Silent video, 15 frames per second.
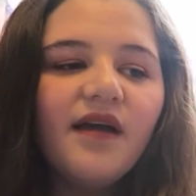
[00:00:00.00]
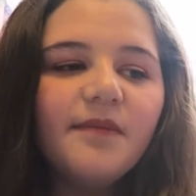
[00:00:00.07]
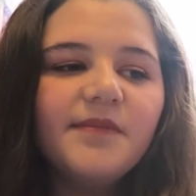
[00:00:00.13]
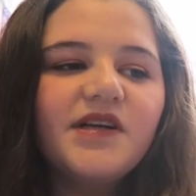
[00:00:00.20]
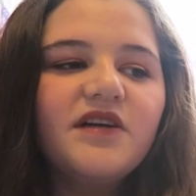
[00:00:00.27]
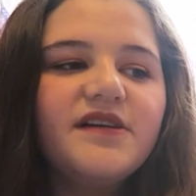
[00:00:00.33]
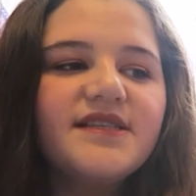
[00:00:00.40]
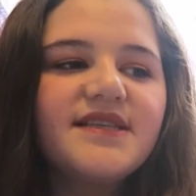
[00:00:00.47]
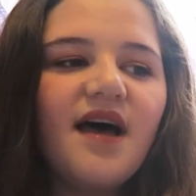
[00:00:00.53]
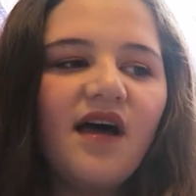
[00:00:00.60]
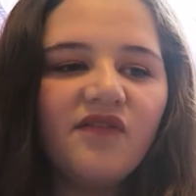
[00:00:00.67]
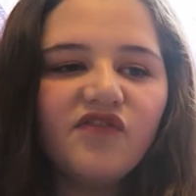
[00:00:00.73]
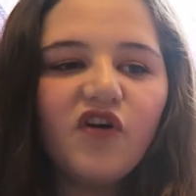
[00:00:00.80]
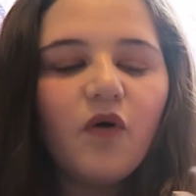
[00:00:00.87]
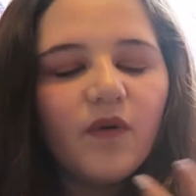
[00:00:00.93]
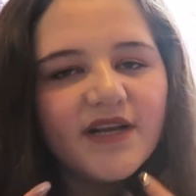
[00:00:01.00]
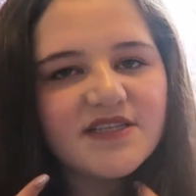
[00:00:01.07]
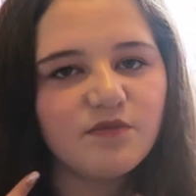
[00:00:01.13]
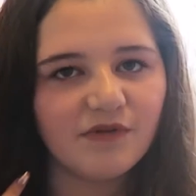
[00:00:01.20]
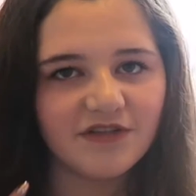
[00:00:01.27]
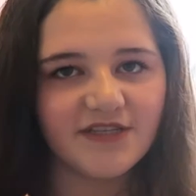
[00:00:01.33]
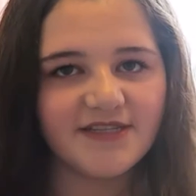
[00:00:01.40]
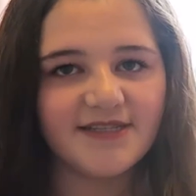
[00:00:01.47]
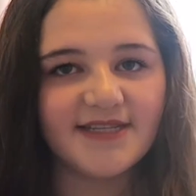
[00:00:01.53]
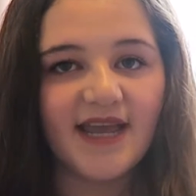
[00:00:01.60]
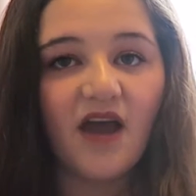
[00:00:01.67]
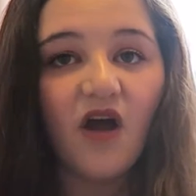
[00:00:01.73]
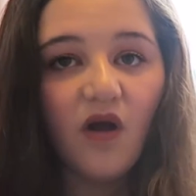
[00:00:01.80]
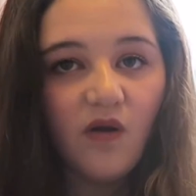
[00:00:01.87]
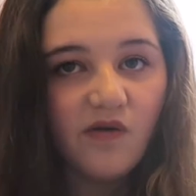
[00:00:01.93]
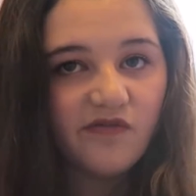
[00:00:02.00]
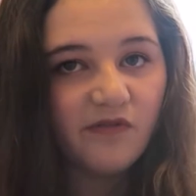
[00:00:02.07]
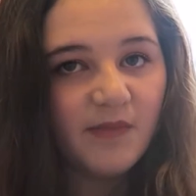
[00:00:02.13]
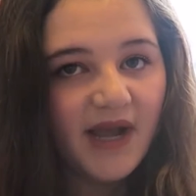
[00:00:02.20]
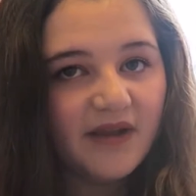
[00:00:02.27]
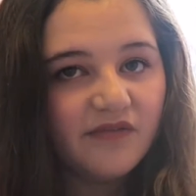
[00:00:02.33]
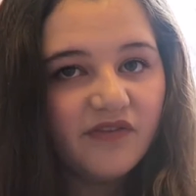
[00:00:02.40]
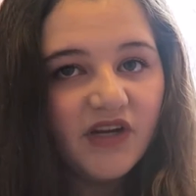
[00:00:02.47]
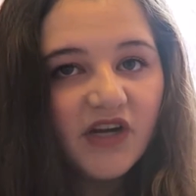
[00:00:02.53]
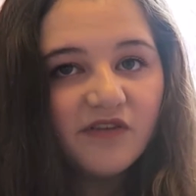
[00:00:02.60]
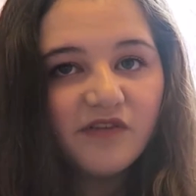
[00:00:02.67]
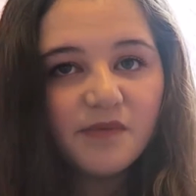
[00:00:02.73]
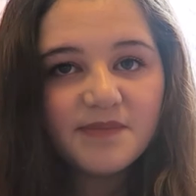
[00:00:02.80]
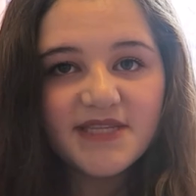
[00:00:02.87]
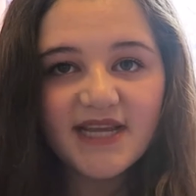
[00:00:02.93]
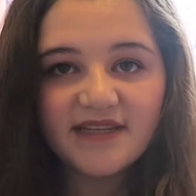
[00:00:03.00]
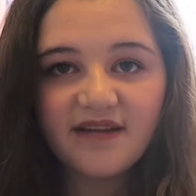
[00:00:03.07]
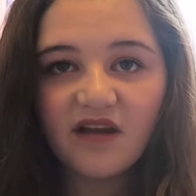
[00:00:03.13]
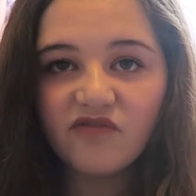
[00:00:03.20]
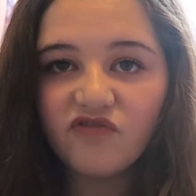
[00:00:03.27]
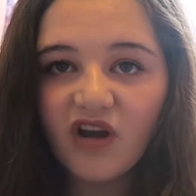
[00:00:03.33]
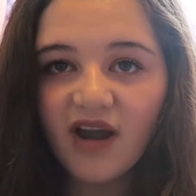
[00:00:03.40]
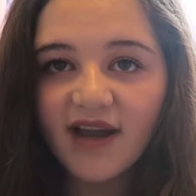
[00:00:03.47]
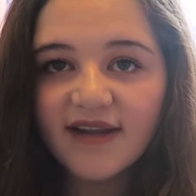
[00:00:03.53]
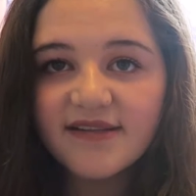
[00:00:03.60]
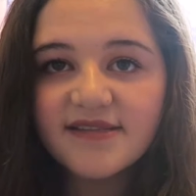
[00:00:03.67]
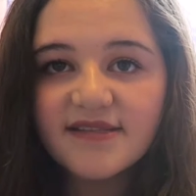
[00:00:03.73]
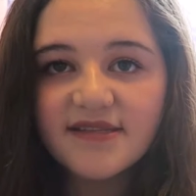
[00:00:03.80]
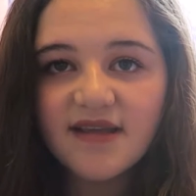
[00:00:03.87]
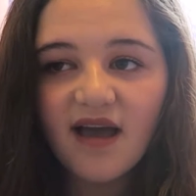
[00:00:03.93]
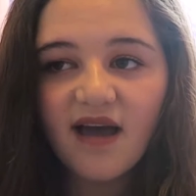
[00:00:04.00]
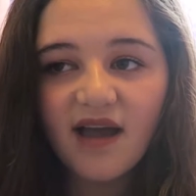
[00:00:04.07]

because I've always wanted to get over my fear of upside down rides.